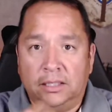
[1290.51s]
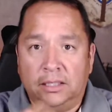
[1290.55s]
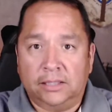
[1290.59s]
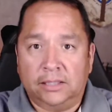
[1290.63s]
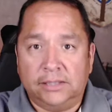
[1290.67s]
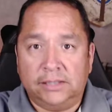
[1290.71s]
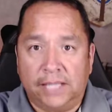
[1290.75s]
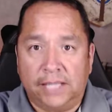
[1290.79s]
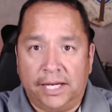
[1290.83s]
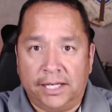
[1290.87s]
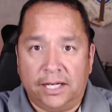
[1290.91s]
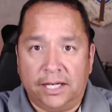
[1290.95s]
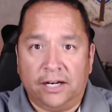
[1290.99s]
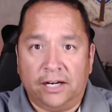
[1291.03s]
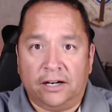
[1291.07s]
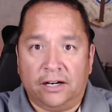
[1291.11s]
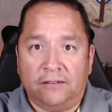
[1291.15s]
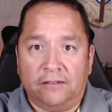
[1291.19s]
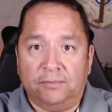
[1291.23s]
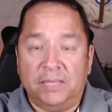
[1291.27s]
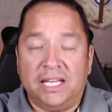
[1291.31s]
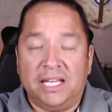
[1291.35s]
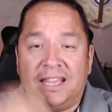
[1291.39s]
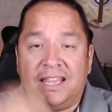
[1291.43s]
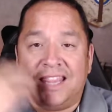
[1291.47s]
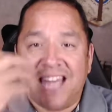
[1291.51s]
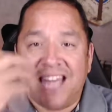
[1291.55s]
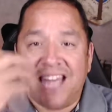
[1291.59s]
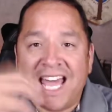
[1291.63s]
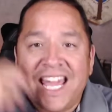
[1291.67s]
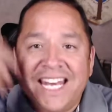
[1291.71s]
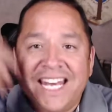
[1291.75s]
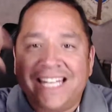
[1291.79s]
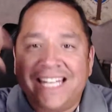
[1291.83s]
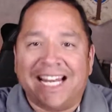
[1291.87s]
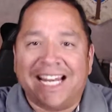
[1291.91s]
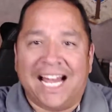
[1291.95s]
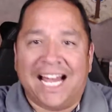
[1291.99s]
take care of me,
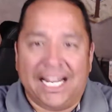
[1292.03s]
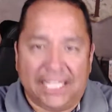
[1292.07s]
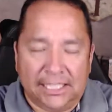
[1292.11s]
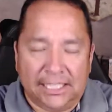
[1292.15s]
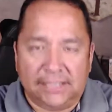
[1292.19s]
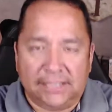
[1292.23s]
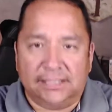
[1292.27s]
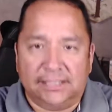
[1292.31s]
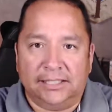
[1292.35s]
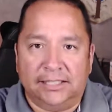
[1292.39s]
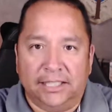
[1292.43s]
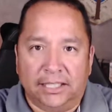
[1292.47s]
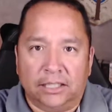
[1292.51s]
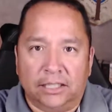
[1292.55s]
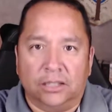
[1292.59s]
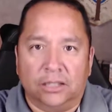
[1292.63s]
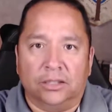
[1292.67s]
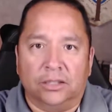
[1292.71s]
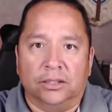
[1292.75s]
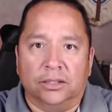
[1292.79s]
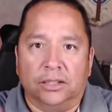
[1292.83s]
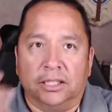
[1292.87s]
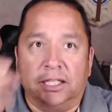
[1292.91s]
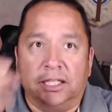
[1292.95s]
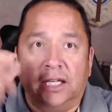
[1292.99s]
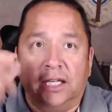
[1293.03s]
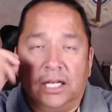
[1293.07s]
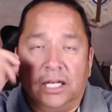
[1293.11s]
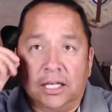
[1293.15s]
then I can see clearly.